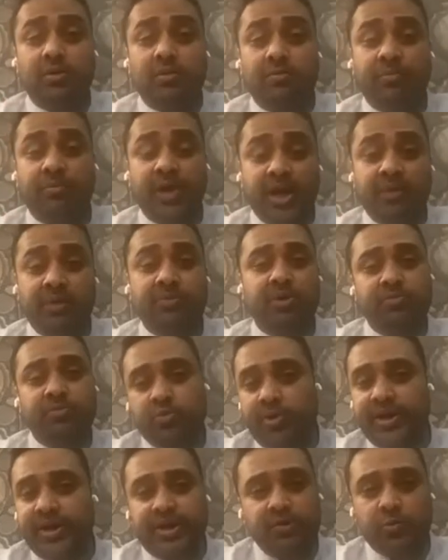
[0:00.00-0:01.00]
minimum
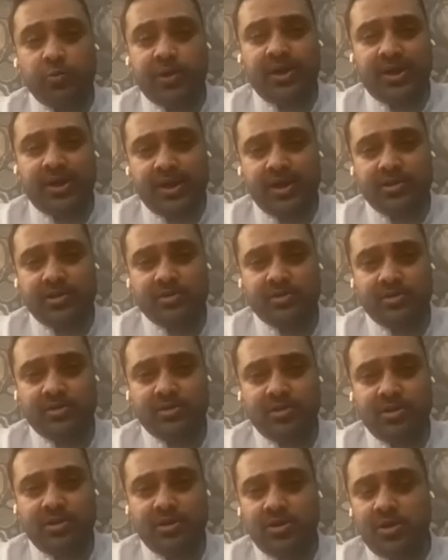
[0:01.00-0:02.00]
21 days.
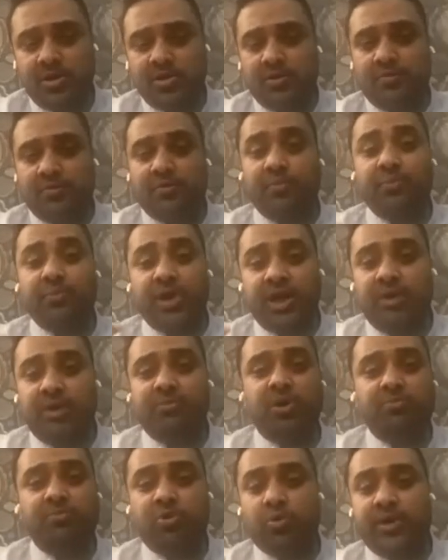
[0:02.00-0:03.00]
For
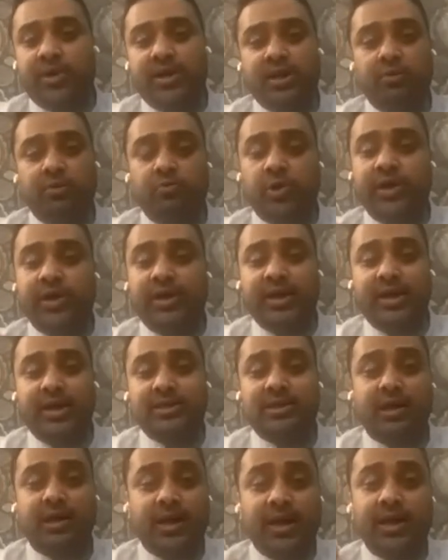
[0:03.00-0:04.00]
minimum 21
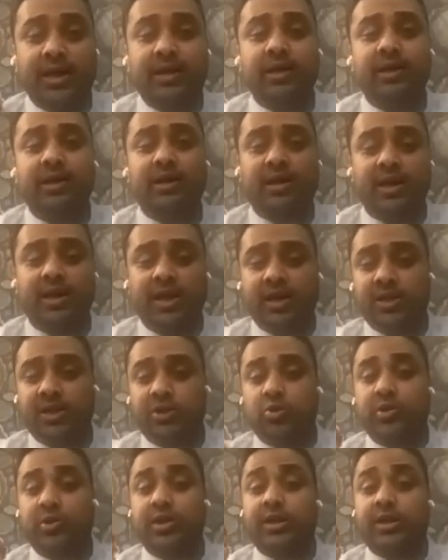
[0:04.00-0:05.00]
days, again and again, you are